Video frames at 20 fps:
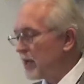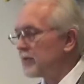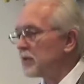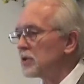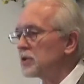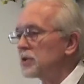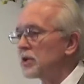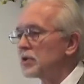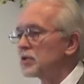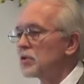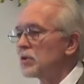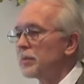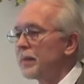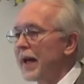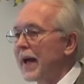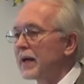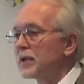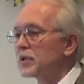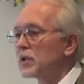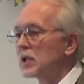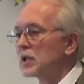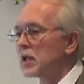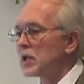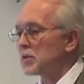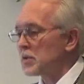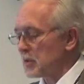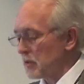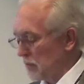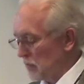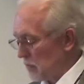have you turned your backs on
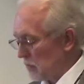us?